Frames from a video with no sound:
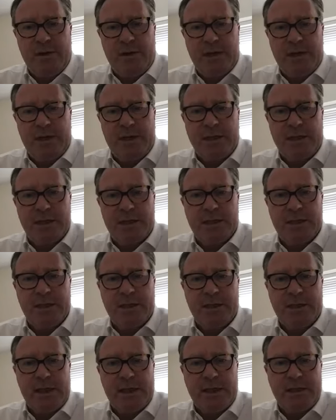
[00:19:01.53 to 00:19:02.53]
anything
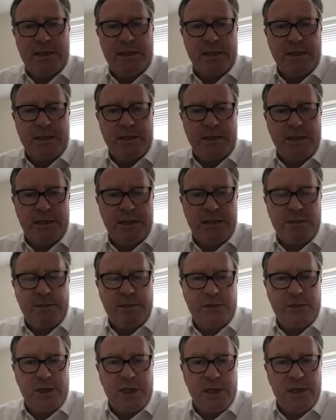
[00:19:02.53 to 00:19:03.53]
that needs to be
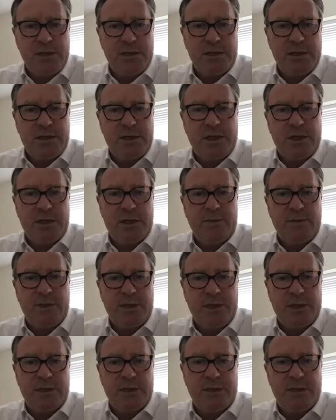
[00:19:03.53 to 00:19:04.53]
changed, that it can be
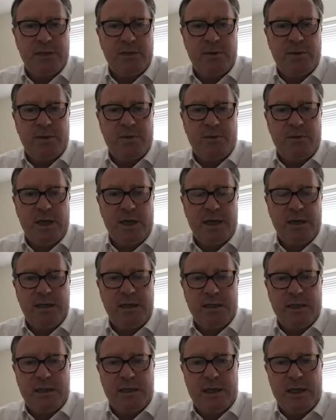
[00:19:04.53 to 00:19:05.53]
done so in a way
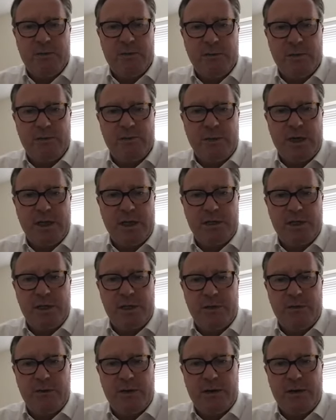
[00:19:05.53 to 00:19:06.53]
that might
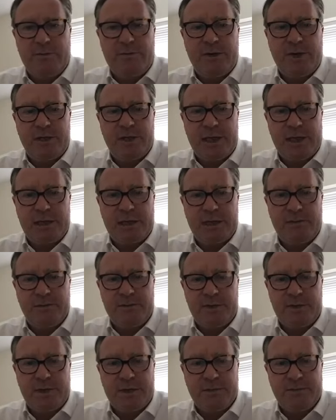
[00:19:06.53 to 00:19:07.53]
generate fresh
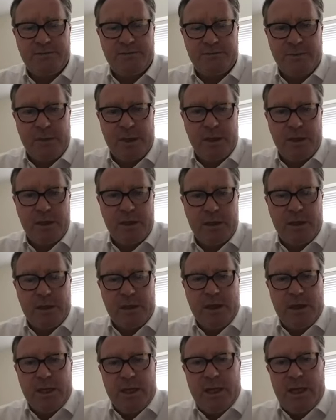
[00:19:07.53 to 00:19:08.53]
activity.
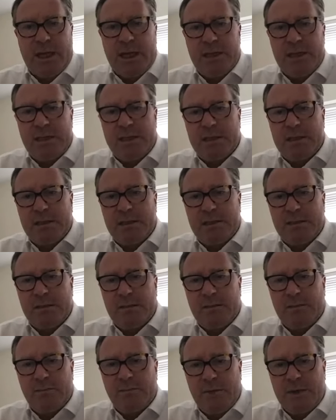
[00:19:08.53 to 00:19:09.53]
And
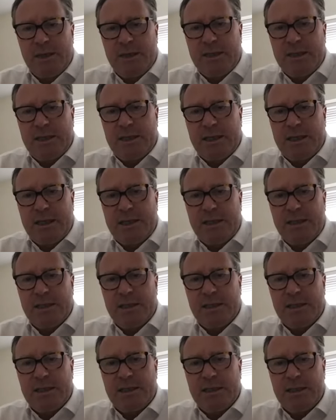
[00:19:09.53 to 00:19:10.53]
really the key to
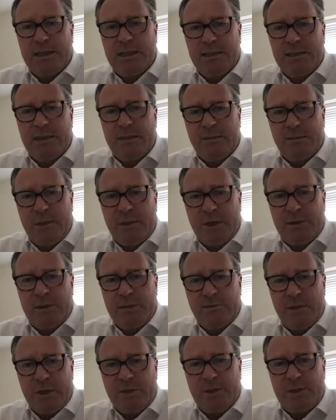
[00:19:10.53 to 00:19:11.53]
this is that in
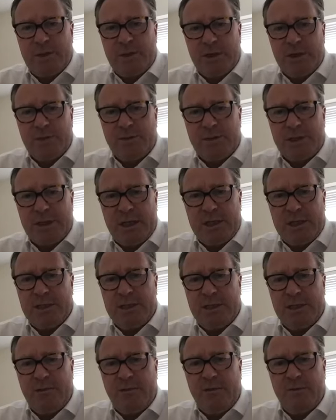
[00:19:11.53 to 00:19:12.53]
most
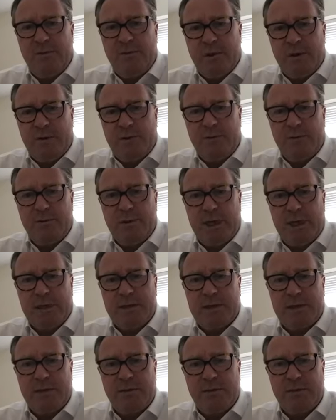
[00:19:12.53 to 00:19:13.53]
circumstances, if you've got your
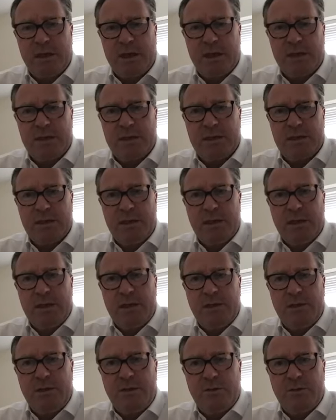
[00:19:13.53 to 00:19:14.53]
marketing right,
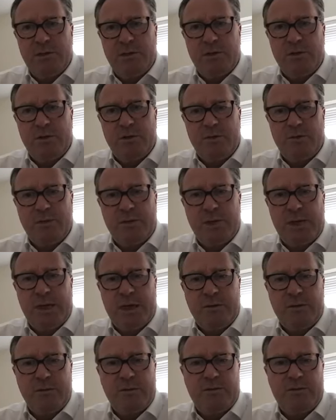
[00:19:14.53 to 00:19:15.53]
you should be
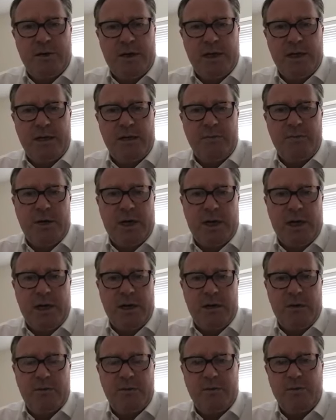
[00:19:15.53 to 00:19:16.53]
able to find a
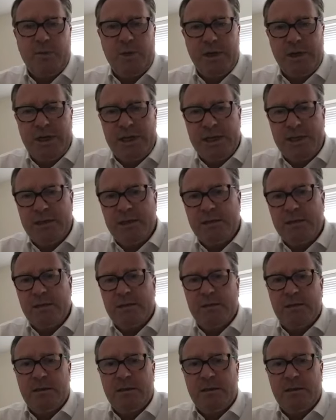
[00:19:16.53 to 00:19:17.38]
buyer within